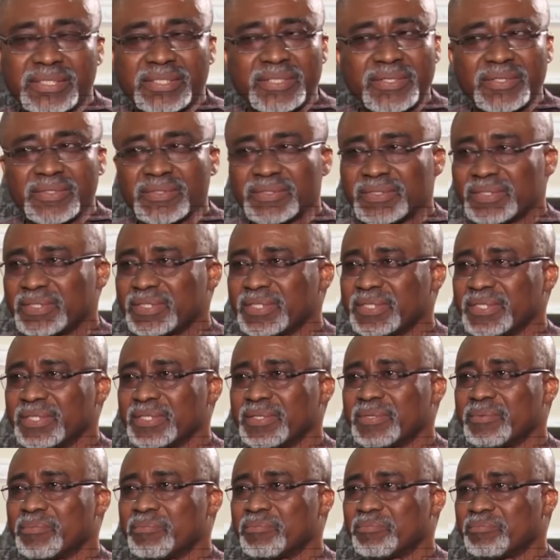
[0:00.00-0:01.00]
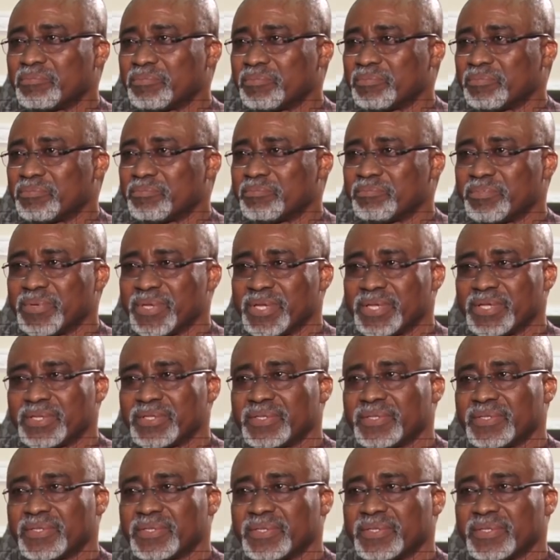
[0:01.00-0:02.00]
the country
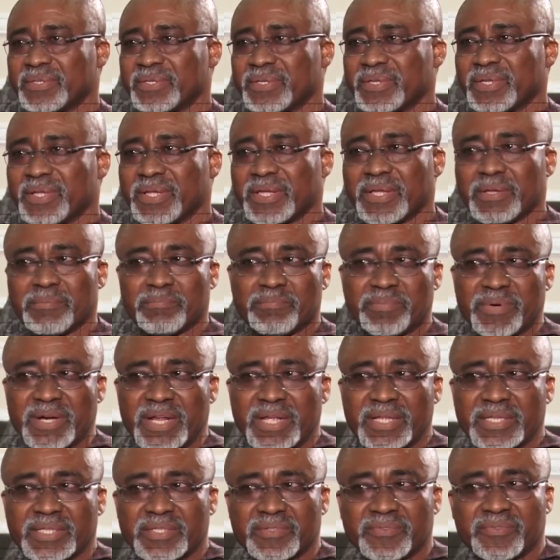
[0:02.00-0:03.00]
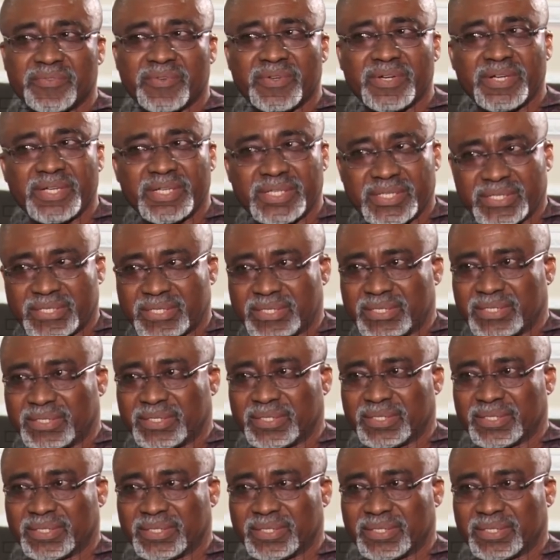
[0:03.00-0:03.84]
pays a price for it.